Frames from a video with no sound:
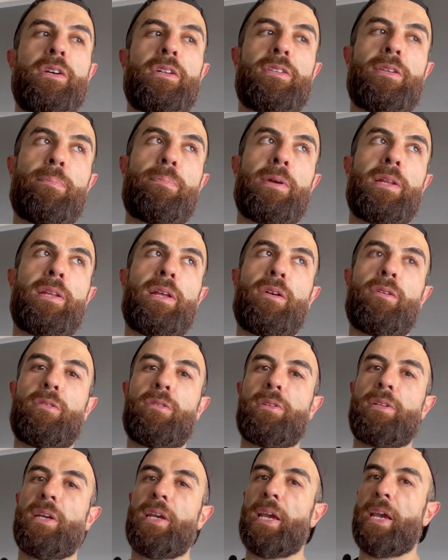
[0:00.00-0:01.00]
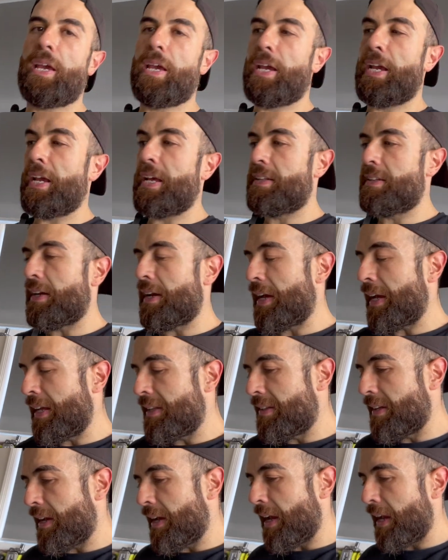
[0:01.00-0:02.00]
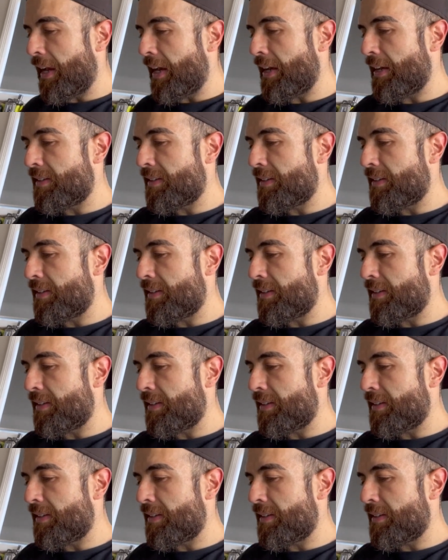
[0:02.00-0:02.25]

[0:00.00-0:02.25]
depending on the air